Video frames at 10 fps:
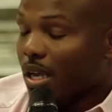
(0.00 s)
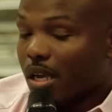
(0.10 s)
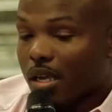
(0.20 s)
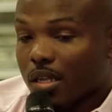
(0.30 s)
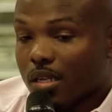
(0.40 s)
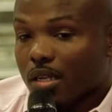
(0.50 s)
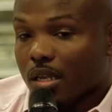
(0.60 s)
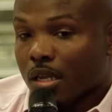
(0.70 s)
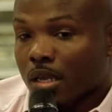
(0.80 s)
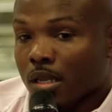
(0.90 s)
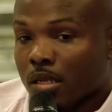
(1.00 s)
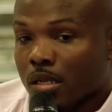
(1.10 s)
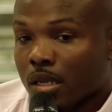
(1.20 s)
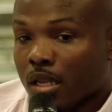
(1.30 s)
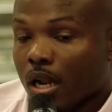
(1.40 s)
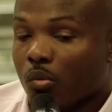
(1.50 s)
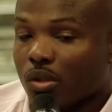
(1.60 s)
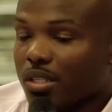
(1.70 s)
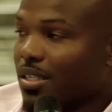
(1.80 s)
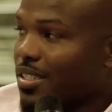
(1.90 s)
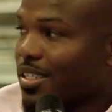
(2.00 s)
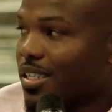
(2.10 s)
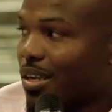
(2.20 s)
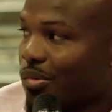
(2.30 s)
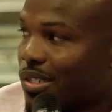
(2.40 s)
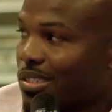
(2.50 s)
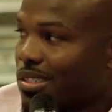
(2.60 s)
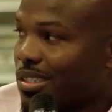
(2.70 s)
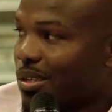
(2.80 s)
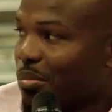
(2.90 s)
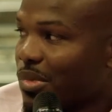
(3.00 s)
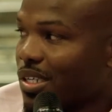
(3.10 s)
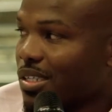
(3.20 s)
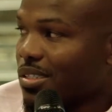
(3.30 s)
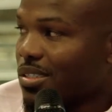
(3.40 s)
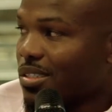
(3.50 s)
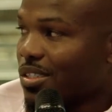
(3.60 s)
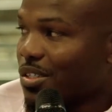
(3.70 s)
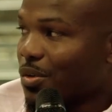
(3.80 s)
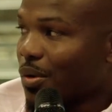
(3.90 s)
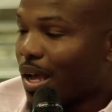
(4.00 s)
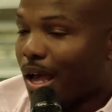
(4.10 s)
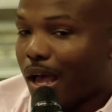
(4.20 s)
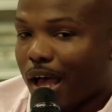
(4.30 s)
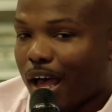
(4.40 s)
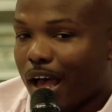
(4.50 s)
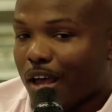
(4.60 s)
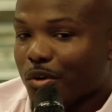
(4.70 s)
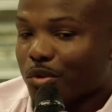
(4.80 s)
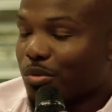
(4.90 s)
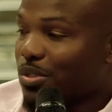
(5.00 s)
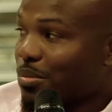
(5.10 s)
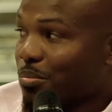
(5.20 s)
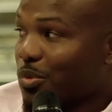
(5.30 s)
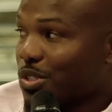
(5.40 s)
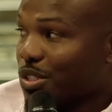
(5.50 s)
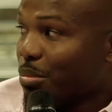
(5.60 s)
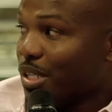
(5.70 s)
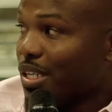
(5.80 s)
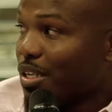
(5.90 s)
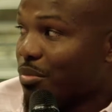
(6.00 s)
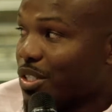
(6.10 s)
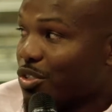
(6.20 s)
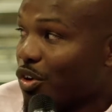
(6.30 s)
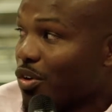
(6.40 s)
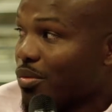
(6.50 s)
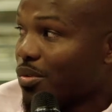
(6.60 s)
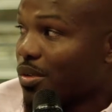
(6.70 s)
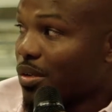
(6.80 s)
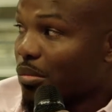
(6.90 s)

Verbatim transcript: and and and I'm willing to take that risk because you know I don't know what the, what's going to be the end result,